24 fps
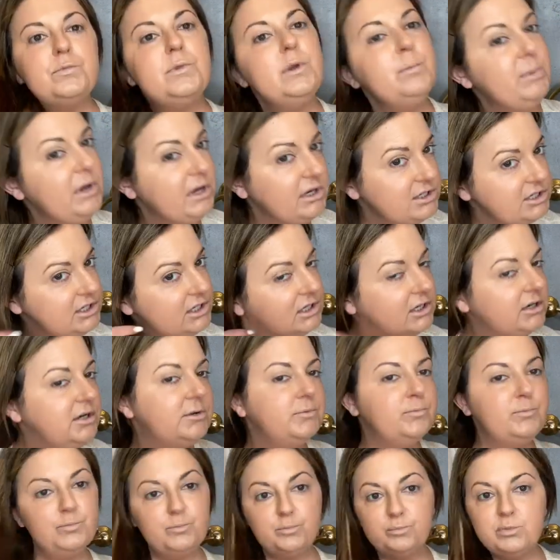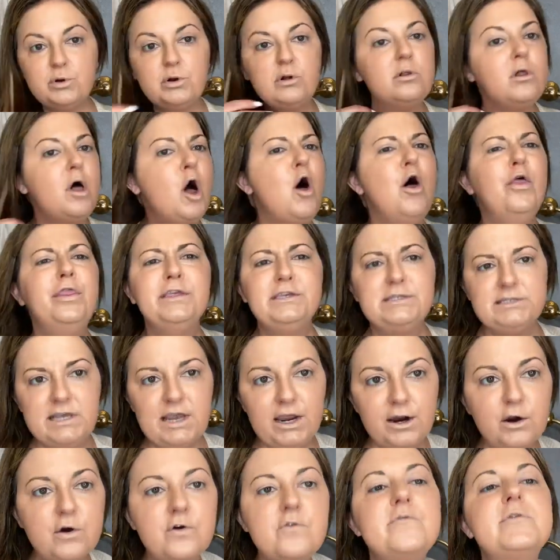actually gonna pull off this
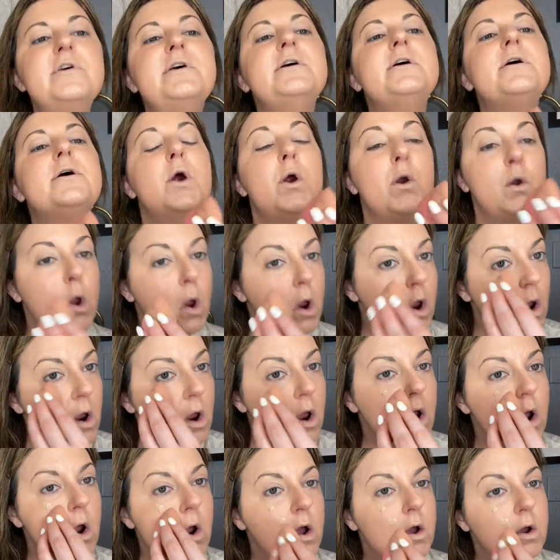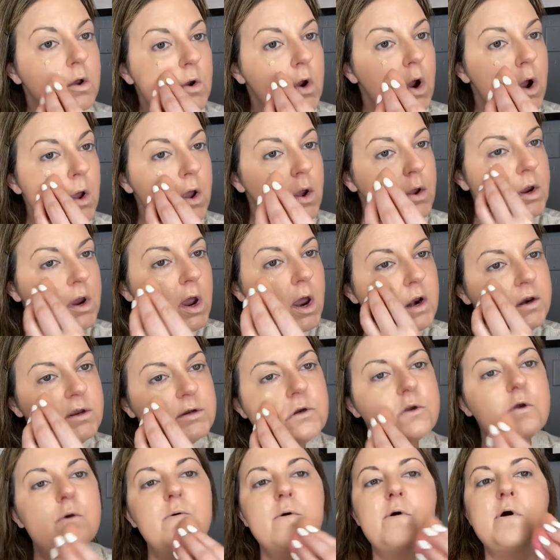hair over here. So I kind of
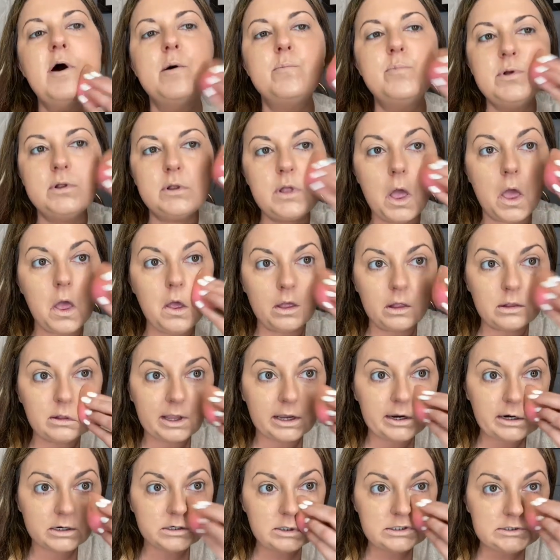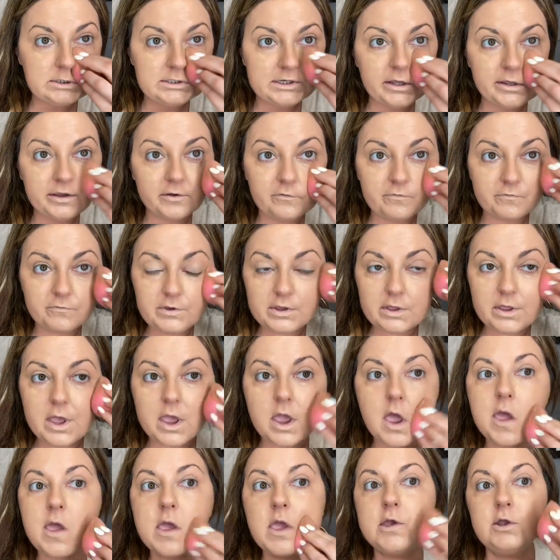do a couple layers till I feel
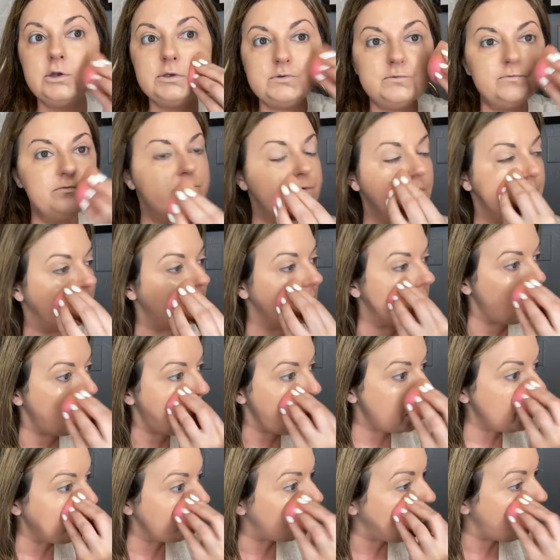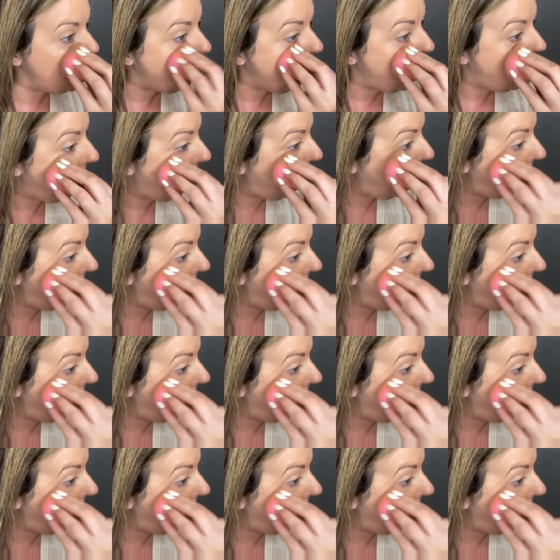like it's very even.